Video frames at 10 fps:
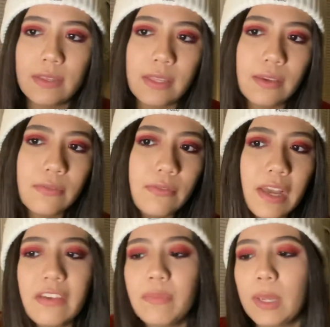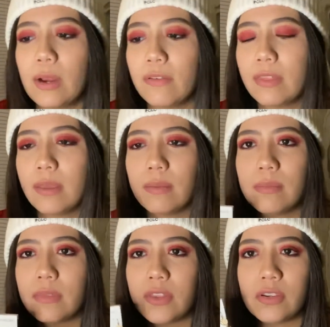like five pair of them.
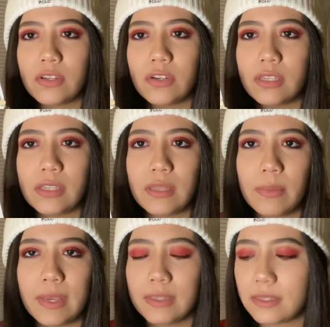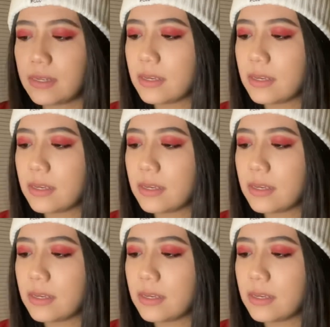They're seriously the best.